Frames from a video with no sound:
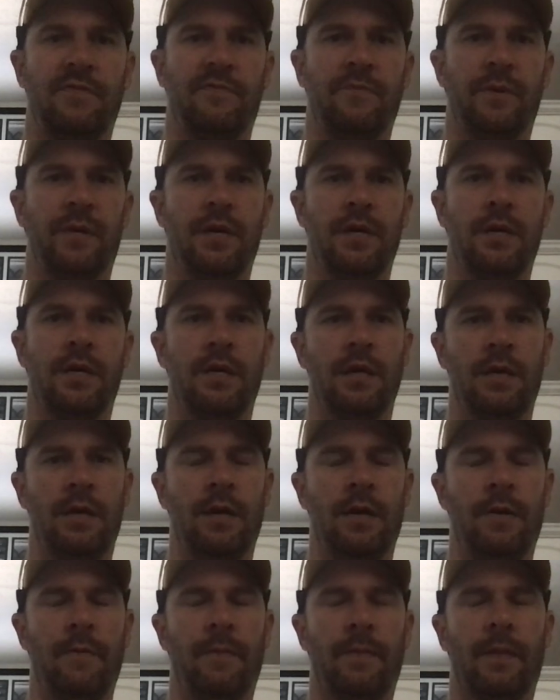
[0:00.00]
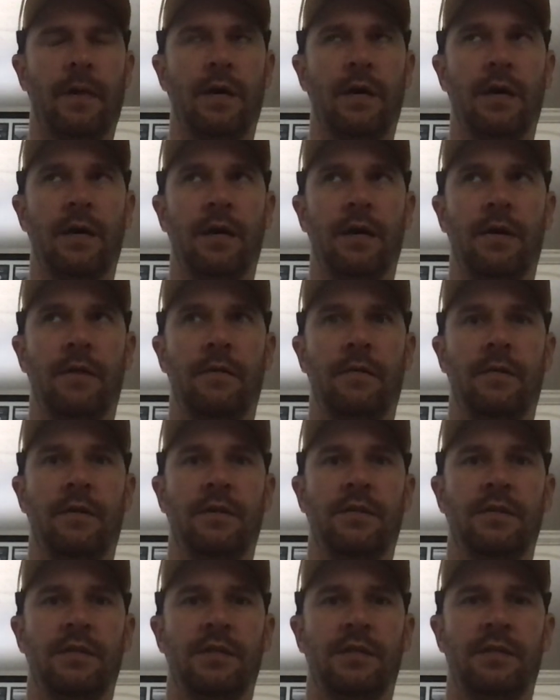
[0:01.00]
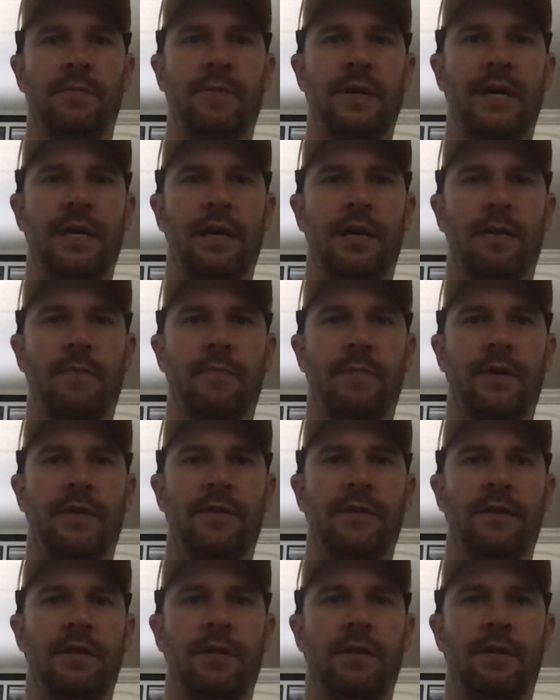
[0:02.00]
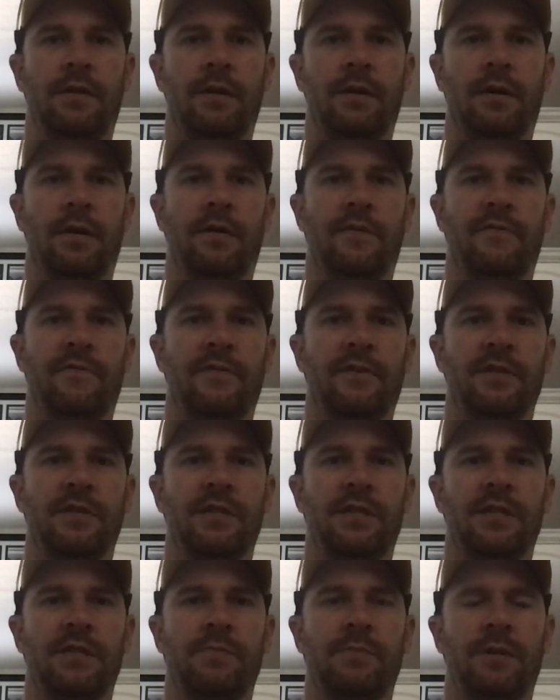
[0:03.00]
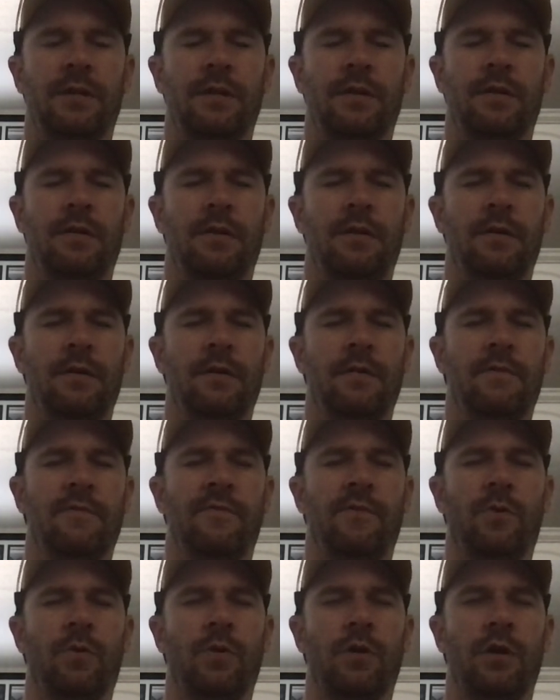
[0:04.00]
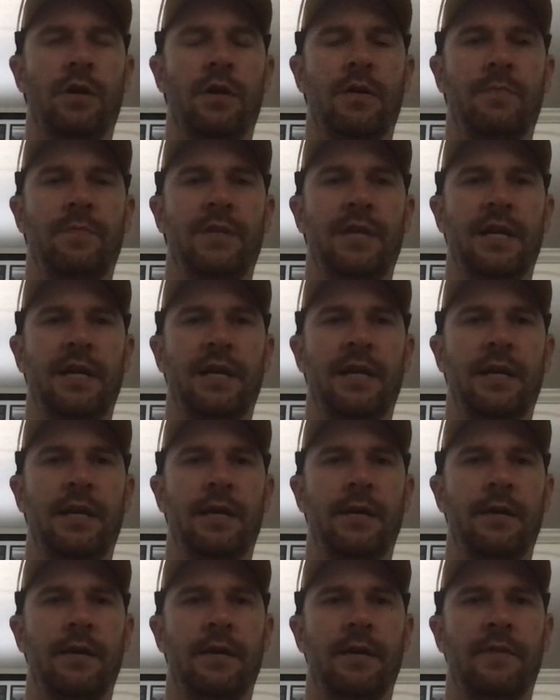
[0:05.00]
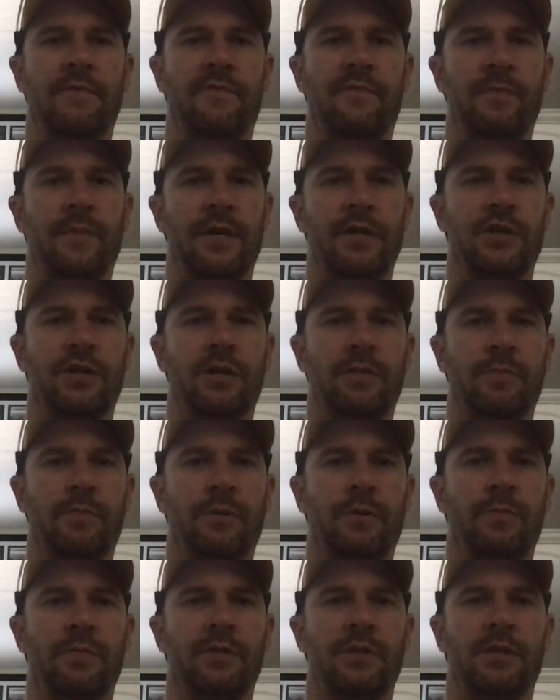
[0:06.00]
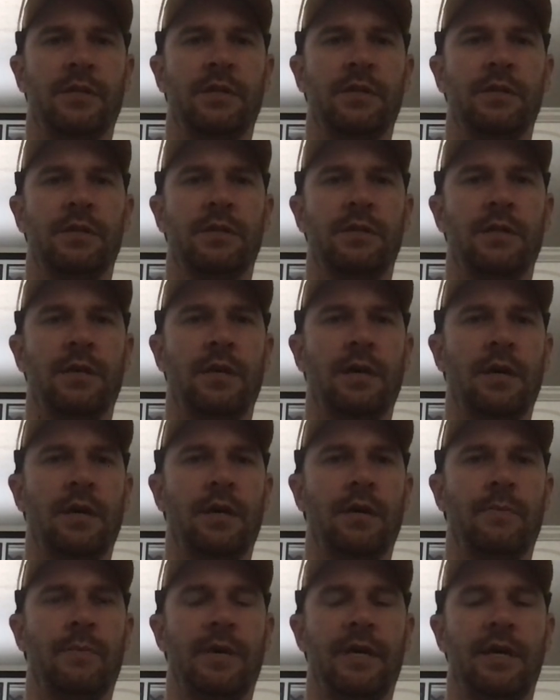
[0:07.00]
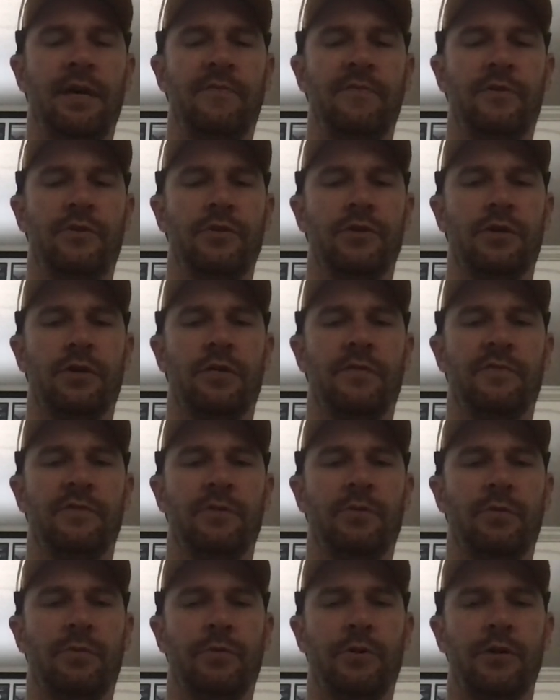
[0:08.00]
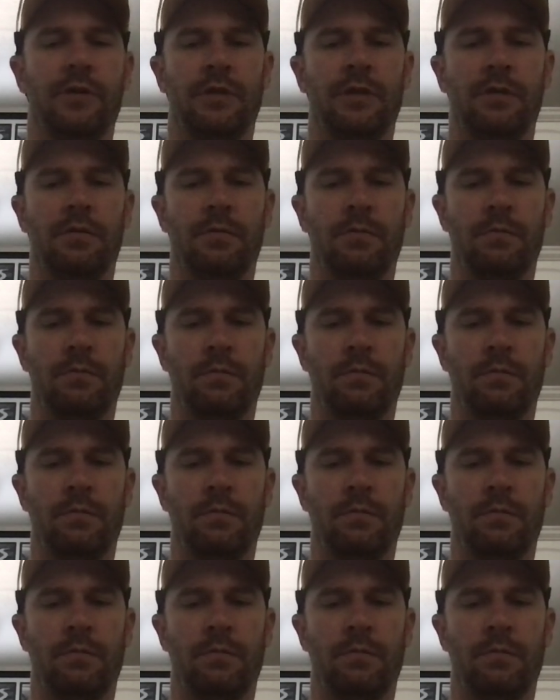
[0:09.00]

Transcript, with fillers: FBA, uh, a systematic method of assessment for obtaining information and purposes a behavior serves to a person.